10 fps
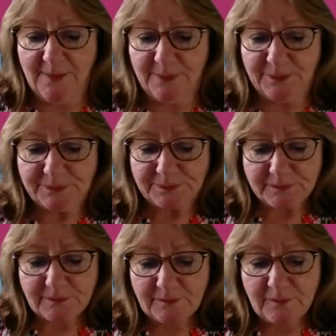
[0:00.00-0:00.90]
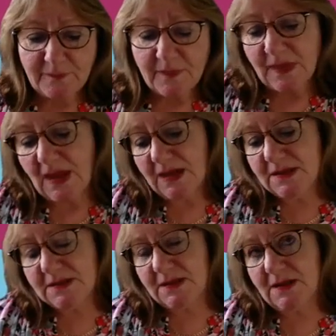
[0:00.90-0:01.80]

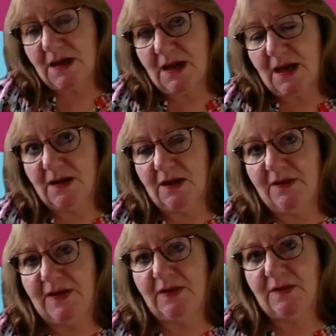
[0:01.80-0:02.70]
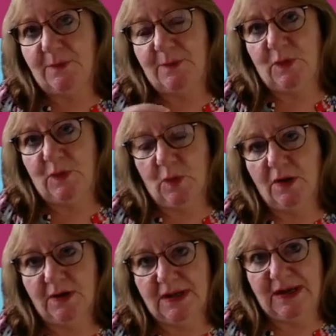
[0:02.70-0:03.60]
And I think the
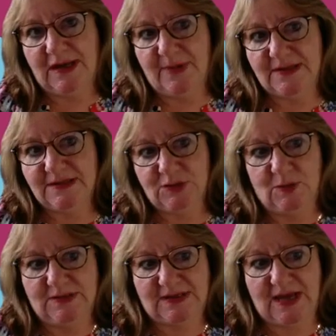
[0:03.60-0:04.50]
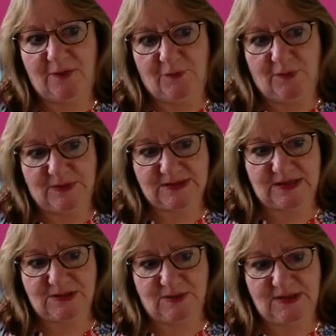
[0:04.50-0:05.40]
one clear message you always get from the
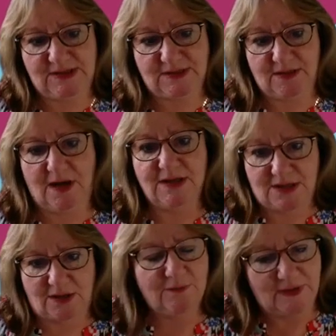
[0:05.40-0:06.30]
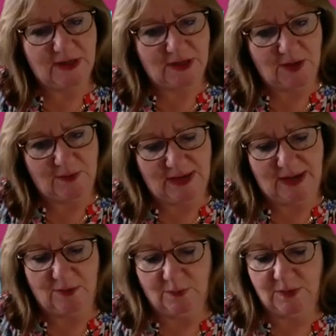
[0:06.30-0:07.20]
session is, I don't feel alone
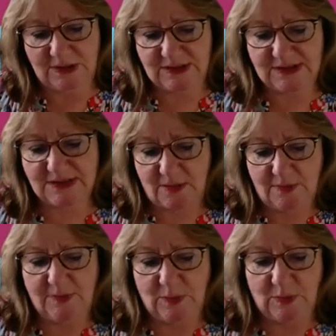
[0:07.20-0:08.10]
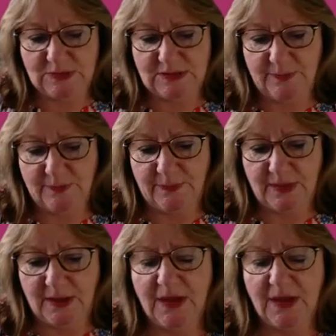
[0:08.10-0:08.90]
now, which is so important.